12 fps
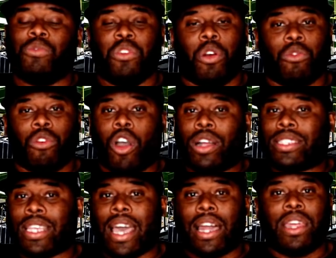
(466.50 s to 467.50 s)
you know, raw
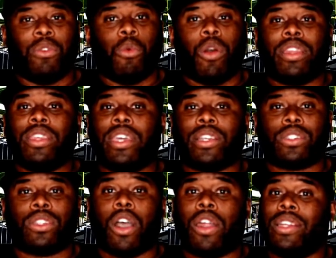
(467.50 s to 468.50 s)
talent, one-year
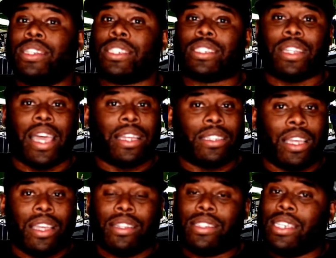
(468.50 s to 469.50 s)
starter, just
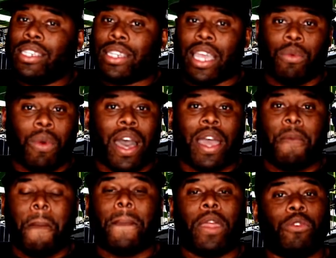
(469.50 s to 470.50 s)
like T J. Watt.
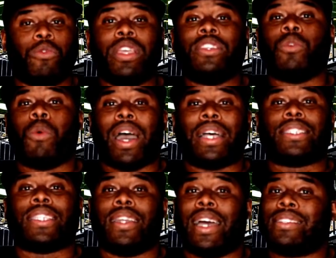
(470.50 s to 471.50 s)
And the reason why I
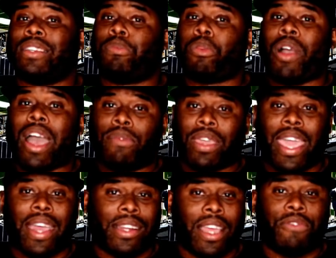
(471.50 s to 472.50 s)
say that's a prime
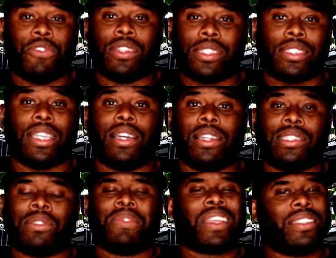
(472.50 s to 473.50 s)
candidate for the
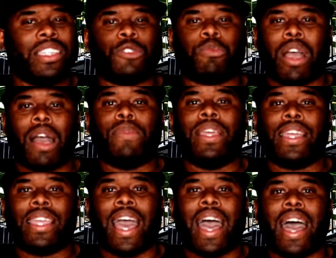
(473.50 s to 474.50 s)
Steelers, because he's probably
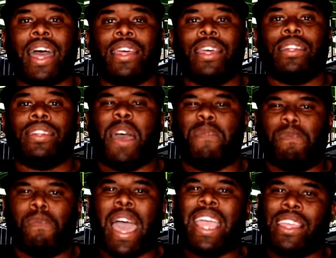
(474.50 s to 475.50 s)
a guy that
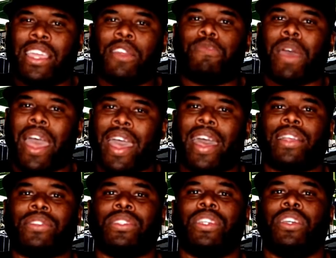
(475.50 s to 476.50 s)
might get
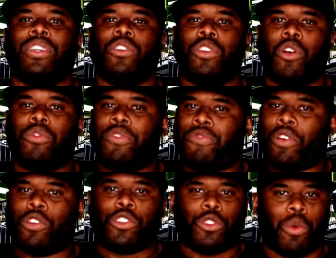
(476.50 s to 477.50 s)
past, you know, the
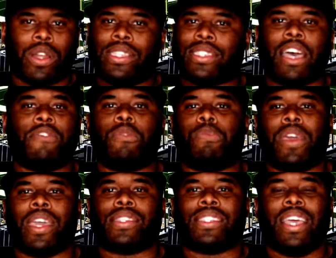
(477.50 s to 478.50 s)
first twenty-seven
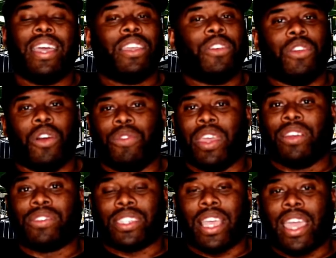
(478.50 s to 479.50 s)
picks. You know,
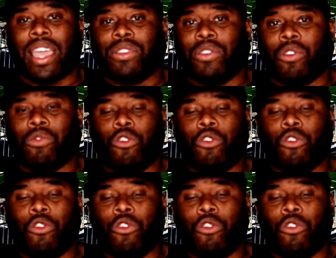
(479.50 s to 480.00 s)
they're saying, you know,